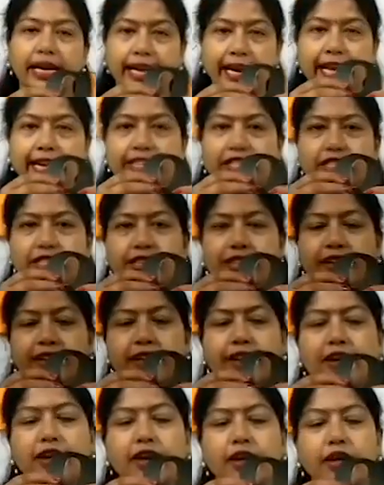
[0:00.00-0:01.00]
8.
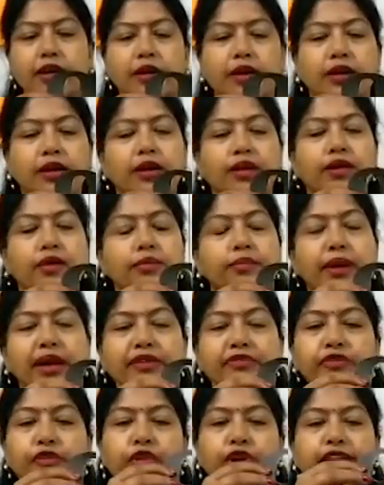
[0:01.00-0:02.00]
By
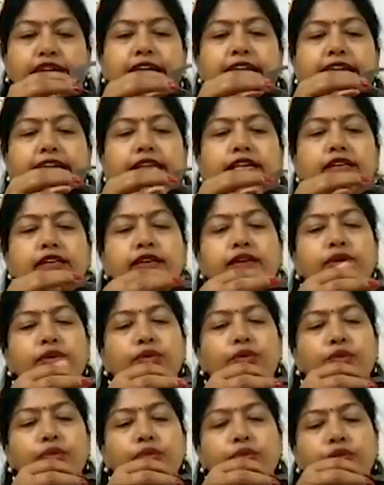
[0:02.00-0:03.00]
folding it
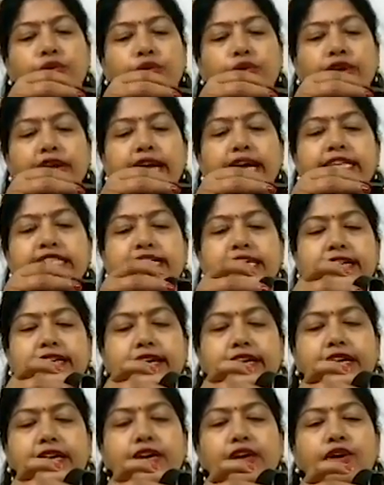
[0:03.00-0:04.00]

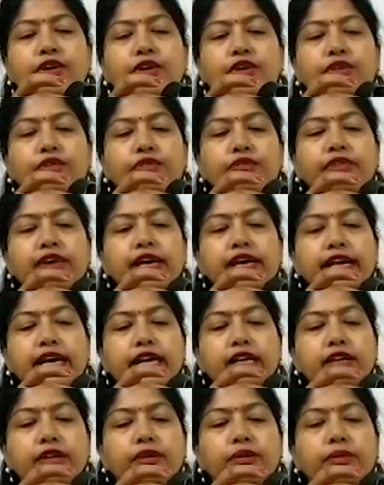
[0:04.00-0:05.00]
horizontally, we
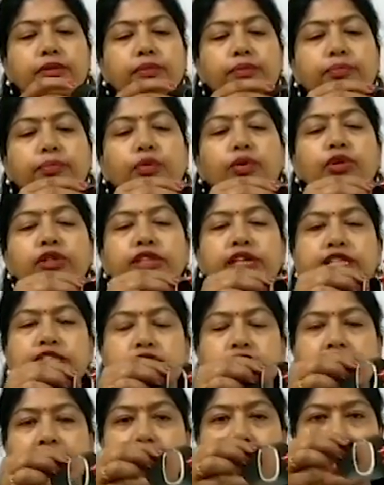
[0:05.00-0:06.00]
get both
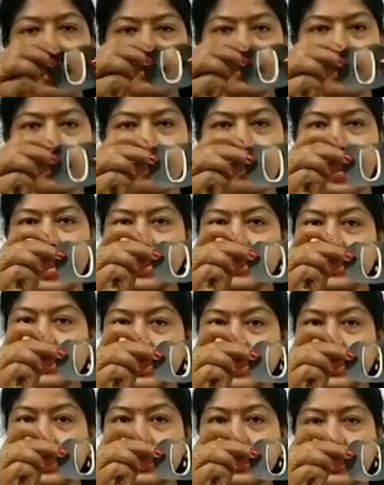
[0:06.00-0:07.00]
its halves match
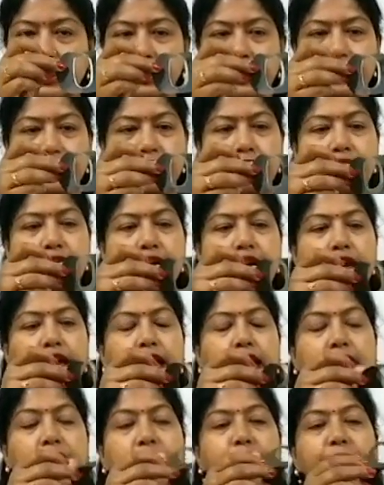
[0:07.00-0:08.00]
each other,
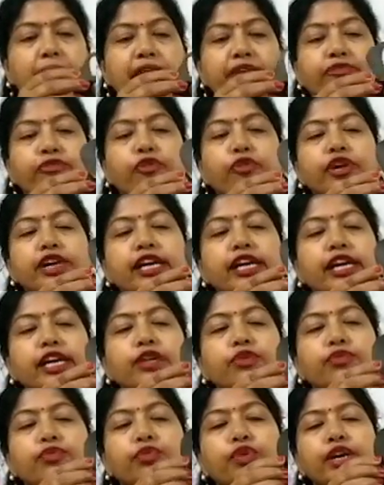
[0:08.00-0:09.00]
and by folding it
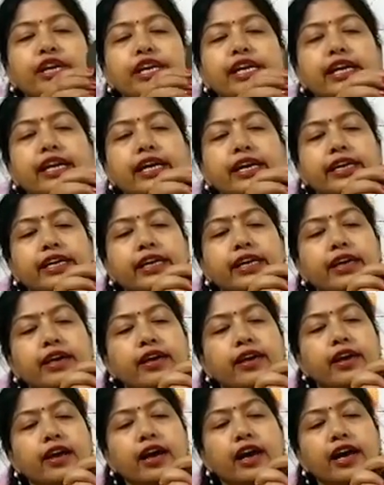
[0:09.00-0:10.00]
vertically,
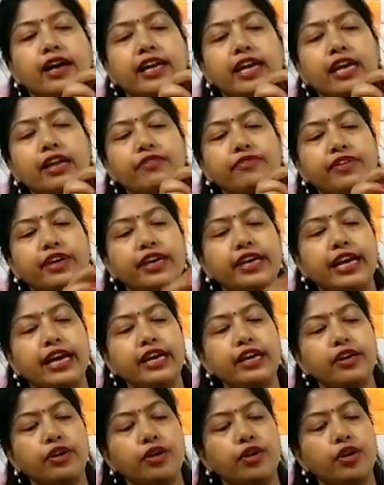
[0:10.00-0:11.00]
again we
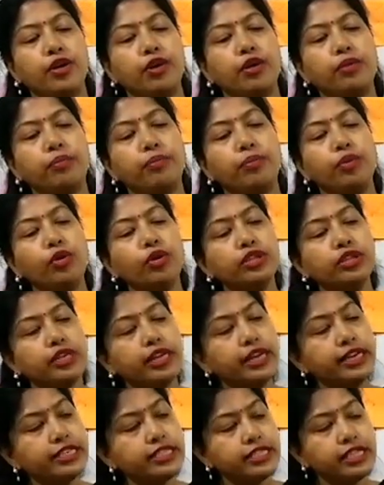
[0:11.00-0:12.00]
get both
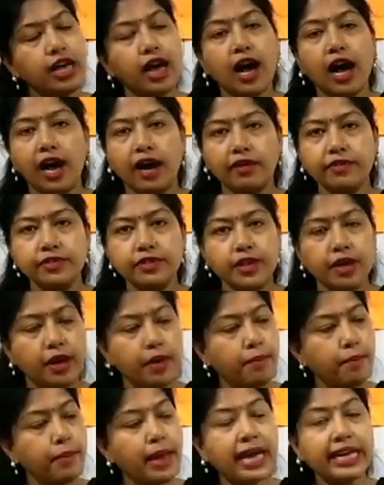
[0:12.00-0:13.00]
its halves
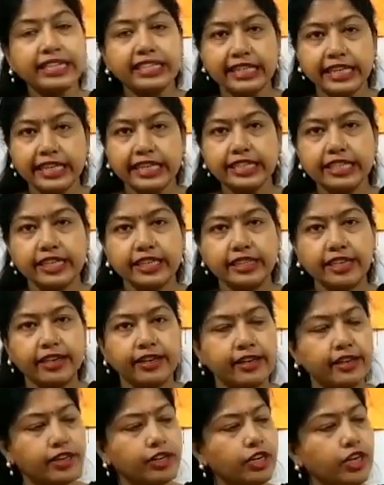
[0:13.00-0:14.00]
match each other.
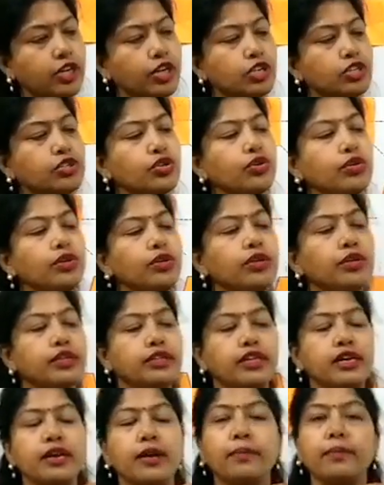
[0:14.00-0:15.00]
So
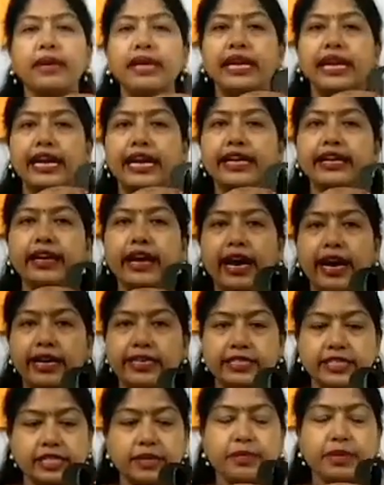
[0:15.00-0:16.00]
the number 8
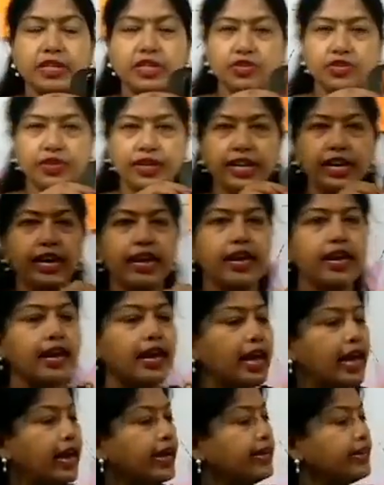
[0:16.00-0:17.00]
has symmetry,
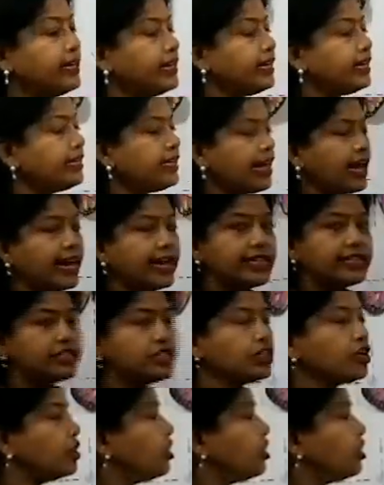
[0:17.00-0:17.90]
and it has